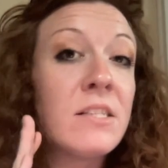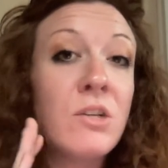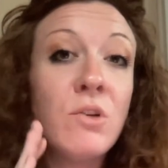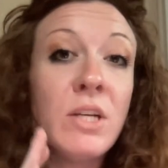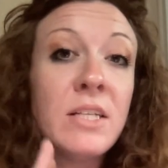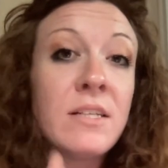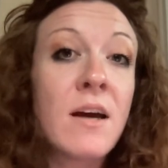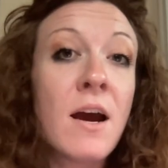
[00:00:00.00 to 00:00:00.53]
you
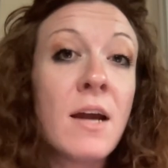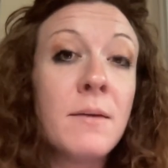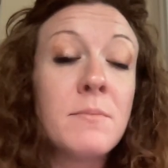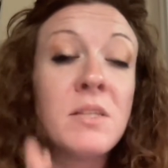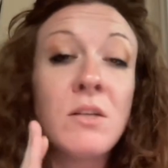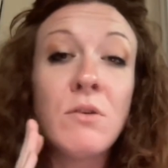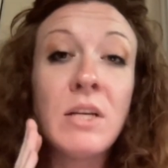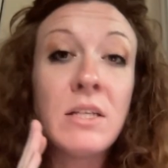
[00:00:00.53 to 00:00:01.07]
need
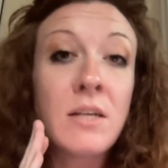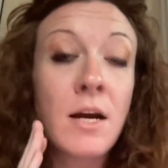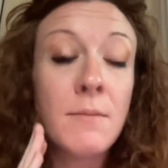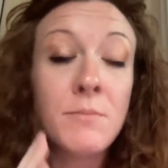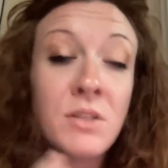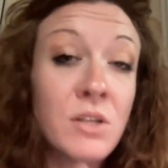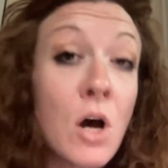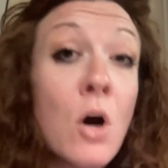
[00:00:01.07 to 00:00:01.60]
times, you need
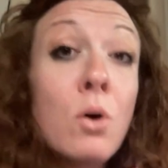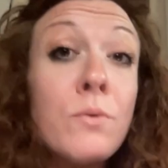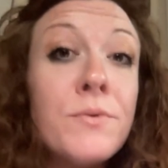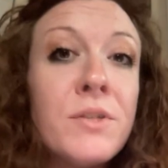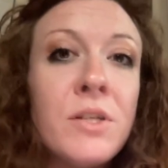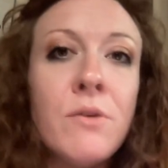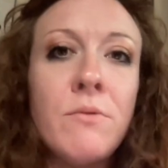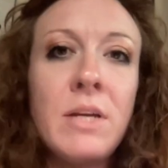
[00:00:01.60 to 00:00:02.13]
time
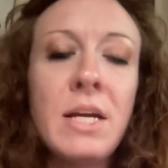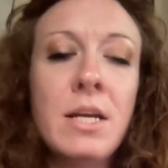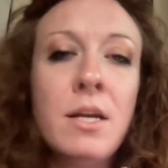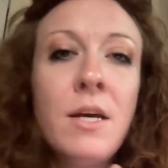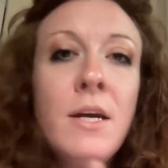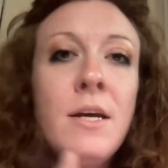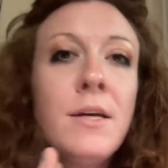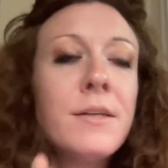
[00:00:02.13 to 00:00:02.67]
zones, you need
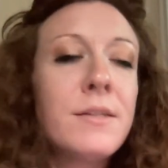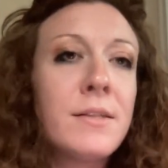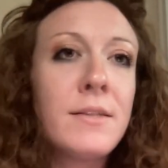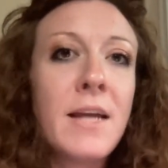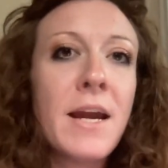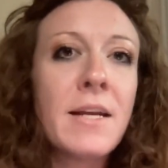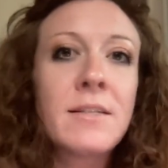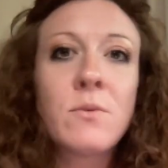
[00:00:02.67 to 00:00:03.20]

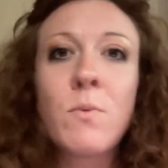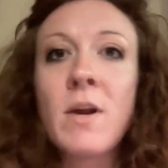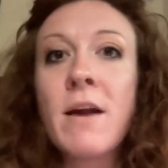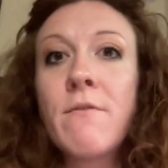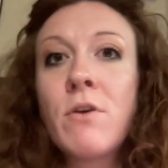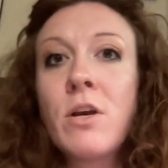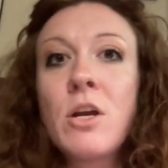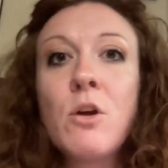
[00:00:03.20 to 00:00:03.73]
states,
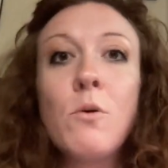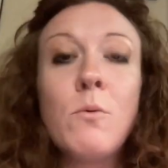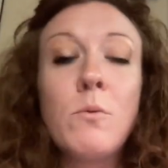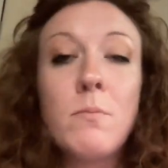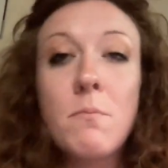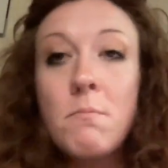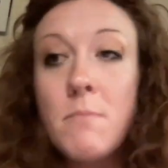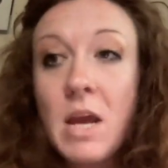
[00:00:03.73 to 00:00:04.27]
whatever you
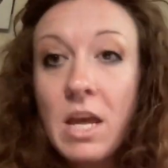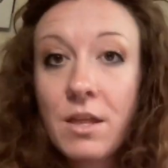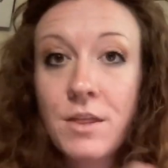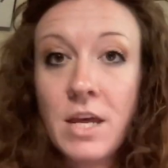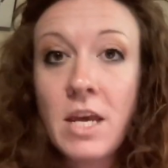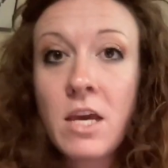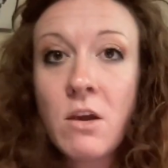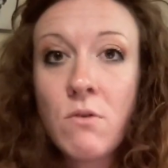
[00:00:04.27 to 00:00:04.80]
may
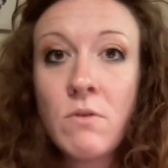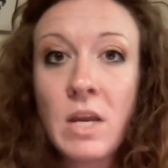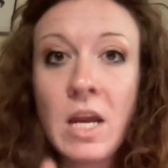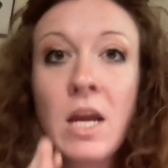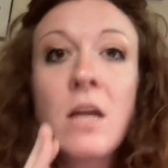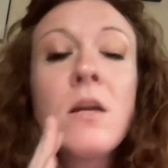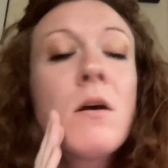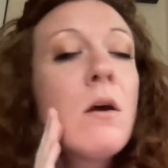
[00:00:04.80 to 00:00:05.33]
think you
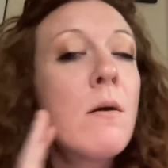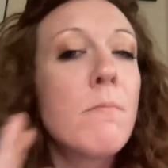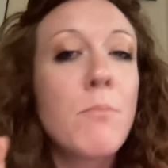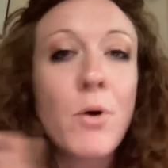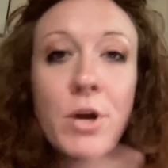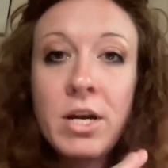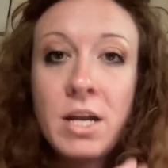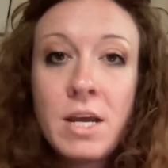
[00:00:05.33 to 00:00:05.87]
need,
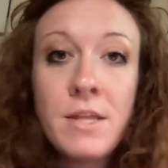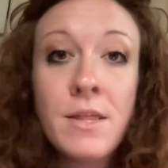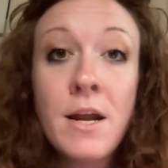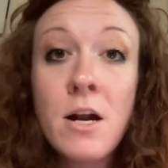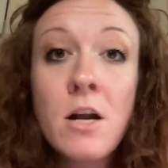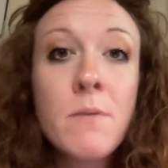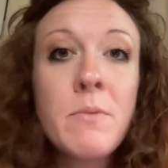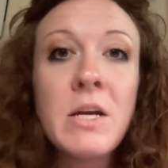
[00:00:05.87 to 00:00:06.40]
put it in
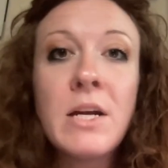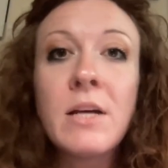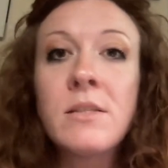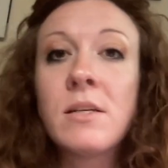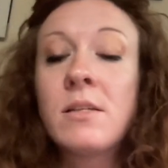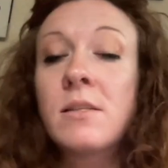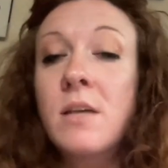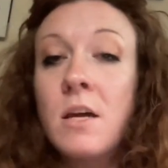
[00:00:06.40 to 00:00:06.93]
there, because
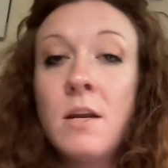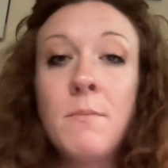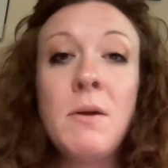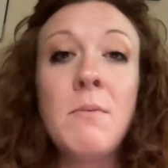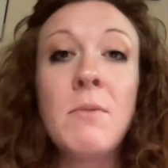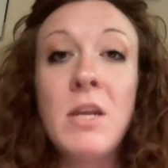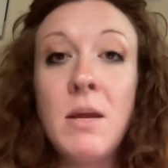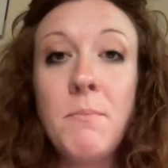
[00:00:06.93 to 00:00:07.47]
it's going to be
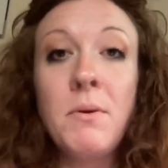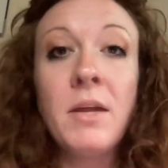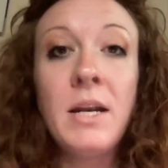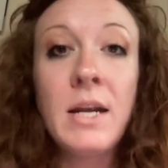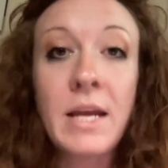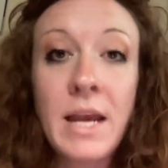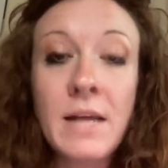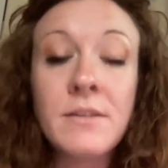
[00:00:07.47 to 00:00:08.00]

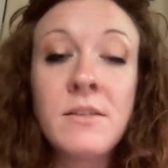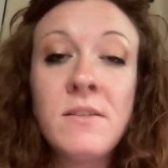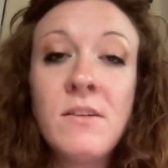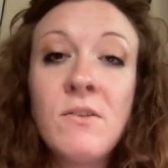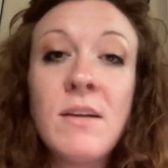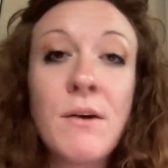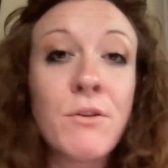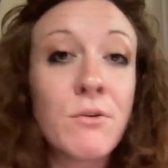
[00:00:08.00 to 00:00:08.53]
manipulated against you
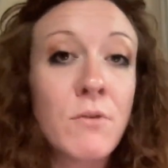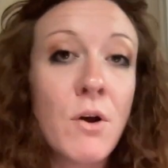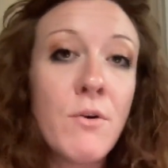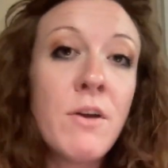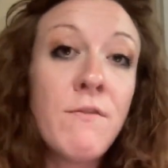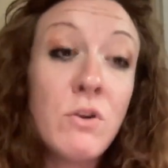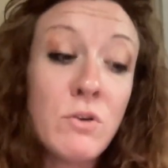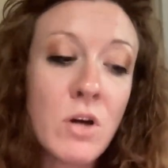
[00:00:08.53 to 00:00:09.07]
down the road
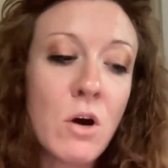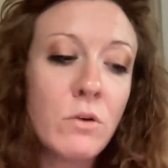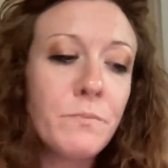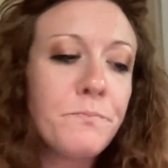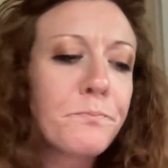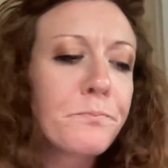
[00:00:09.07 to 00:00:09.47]
if you don't.